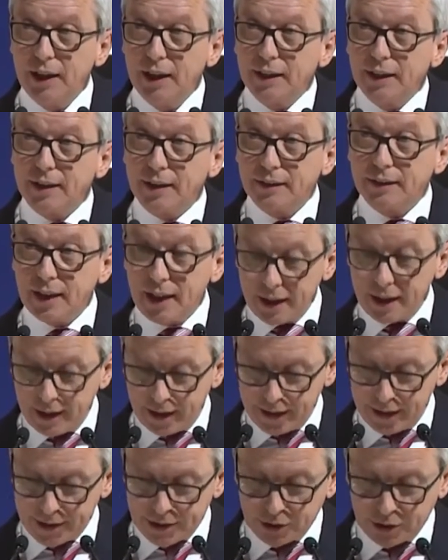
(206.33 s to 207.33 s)
the tire
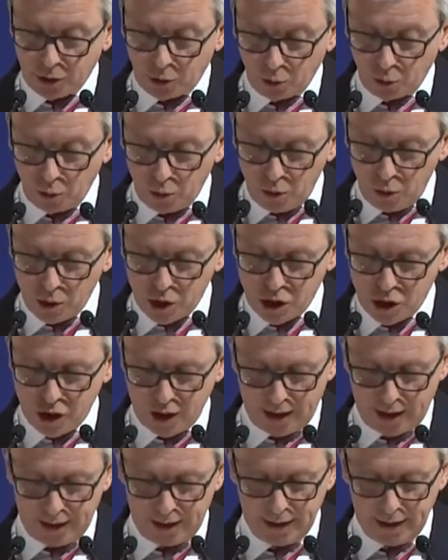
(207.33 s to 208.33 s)
is
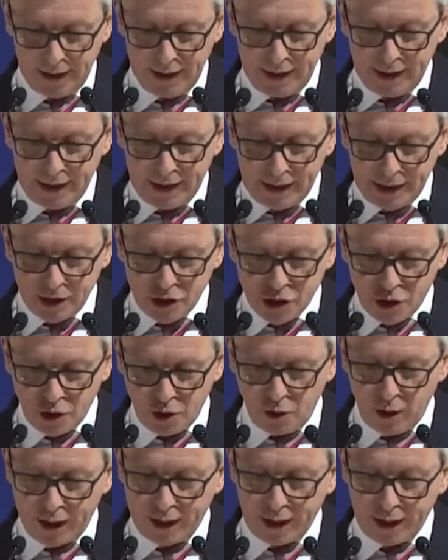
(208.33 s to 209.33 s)
crucial in
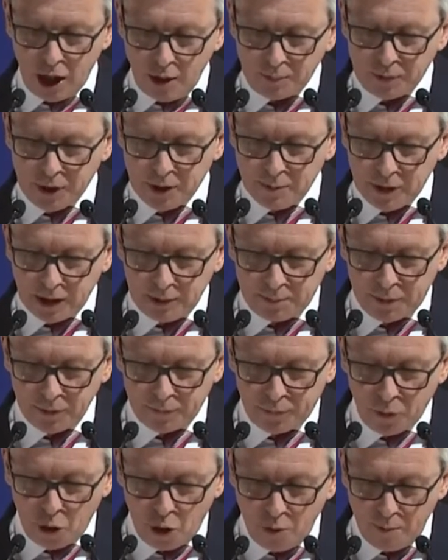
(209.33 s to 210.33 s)
ensuring optimal
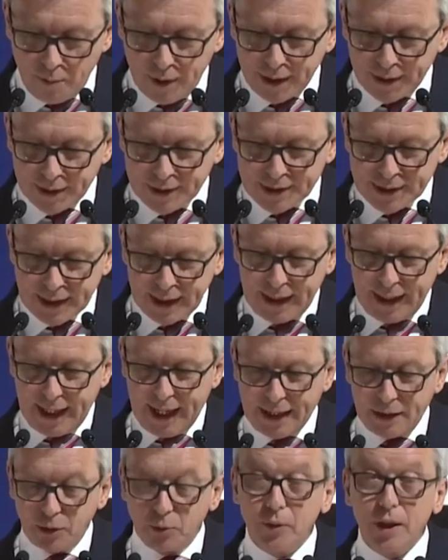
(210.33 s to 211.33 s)
performance
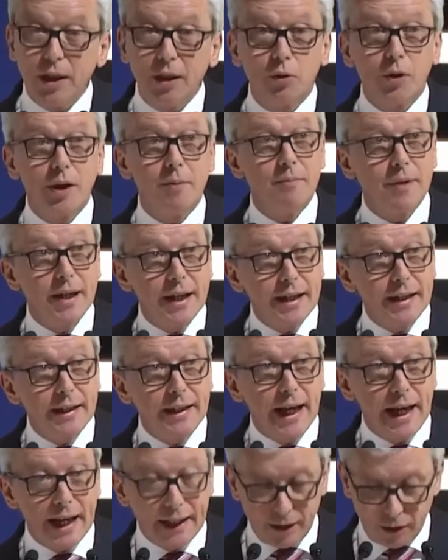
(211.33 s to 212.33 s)
and will remain
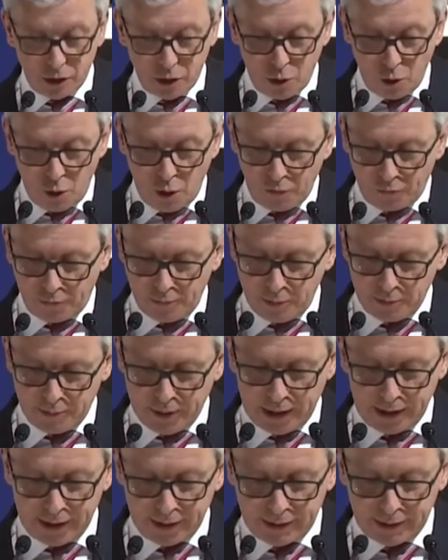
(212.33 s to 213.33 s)
at the core of
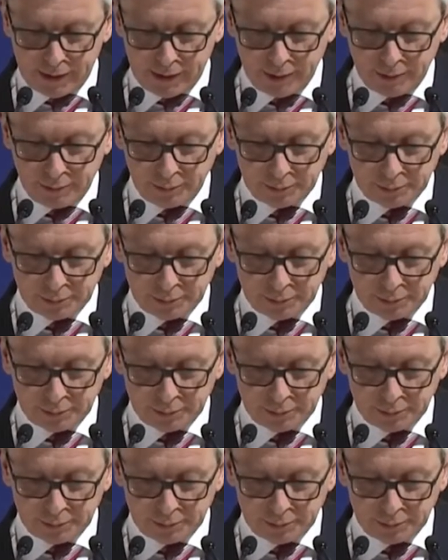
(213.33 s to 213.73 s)
mobility.